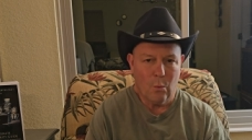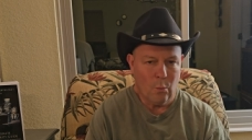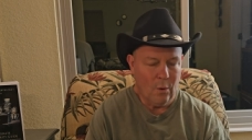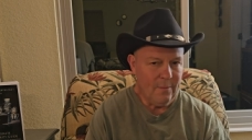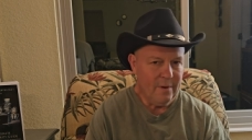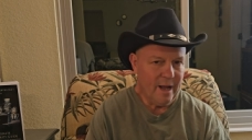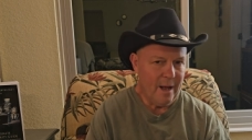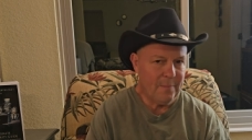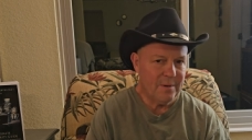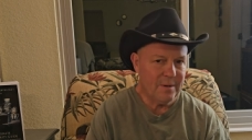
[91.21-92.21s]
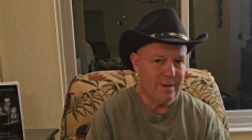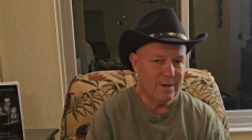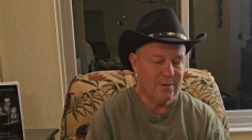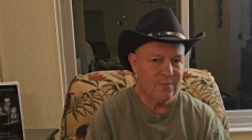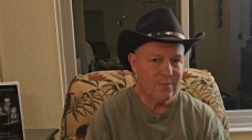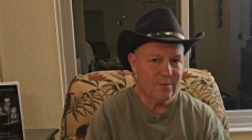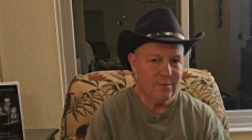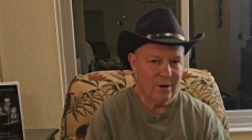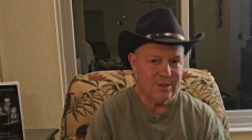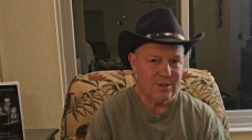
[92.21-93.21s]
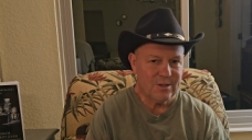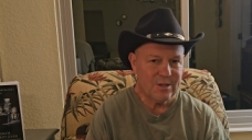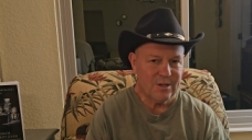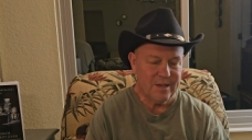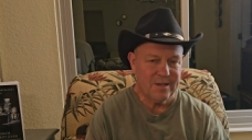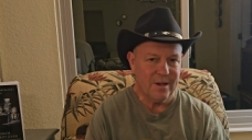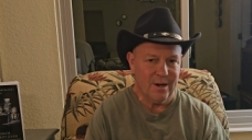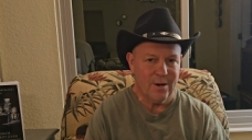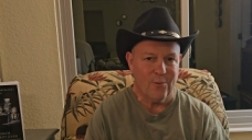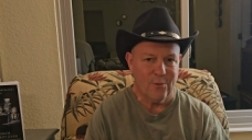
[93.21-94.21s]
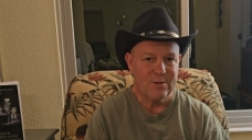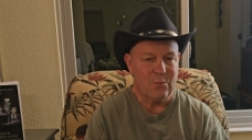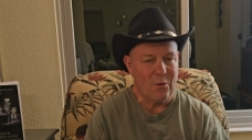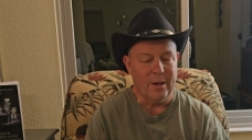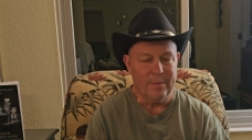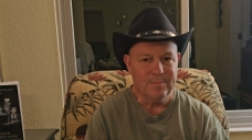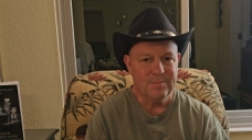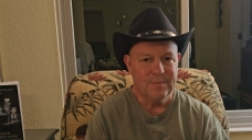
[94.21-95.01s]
what would happen if Russia seized Air Force One?